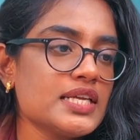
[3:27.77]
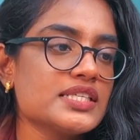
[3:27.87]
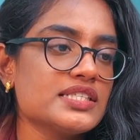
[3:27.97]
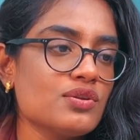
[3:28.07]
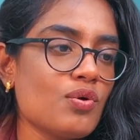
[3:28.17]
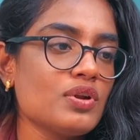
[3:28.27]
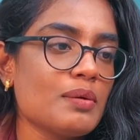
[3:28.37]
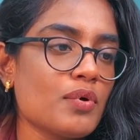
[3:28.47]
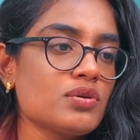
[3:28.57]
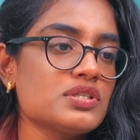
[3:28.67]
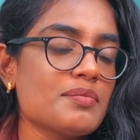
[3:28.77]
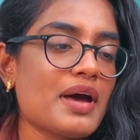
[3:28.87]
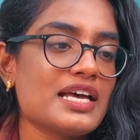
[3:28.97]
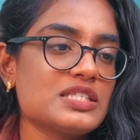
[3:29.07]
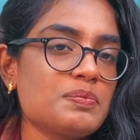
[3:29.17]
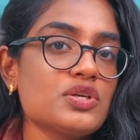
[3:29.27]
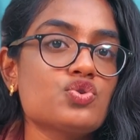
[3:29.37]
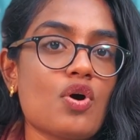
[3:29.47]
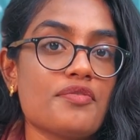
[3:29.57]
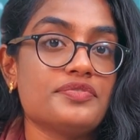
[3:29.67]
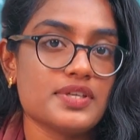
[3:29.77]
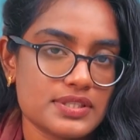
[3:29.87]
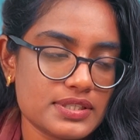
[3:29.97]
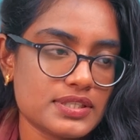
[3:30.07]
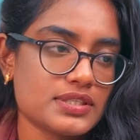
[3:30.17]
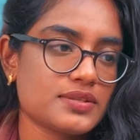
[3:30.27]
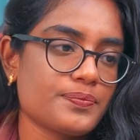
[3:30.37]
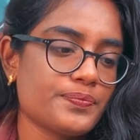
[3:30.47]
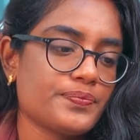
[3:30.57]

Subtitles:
is known about some aspects of this.